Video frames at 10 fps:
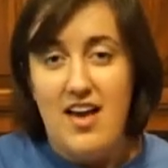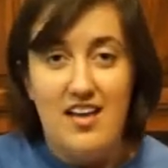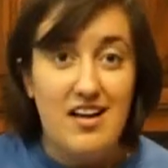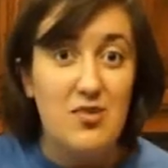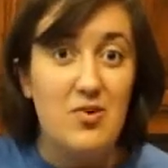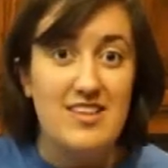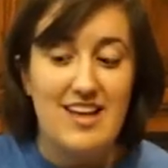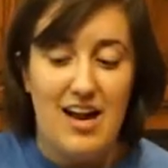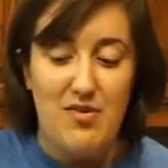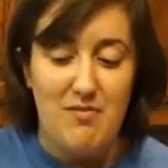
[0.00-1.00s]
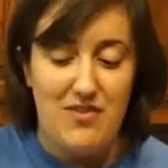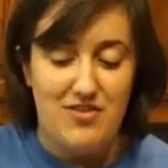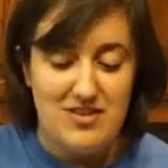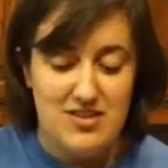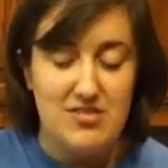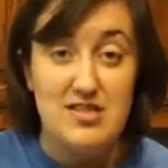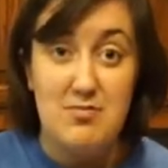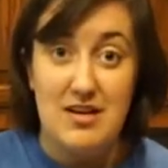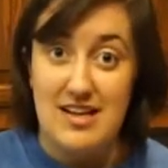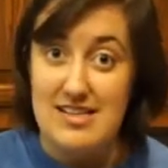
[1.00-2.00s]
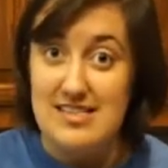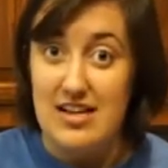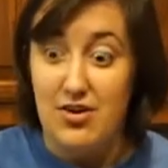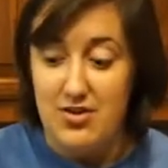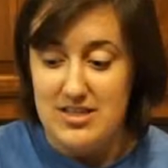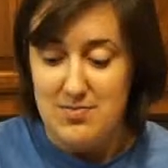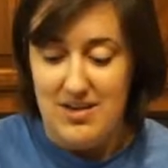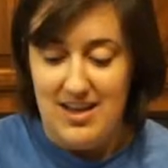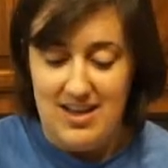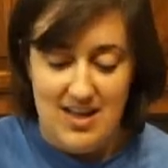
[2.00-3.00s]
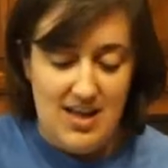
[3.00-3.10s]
And I don't want that. I want my French toast to be nice and crispy.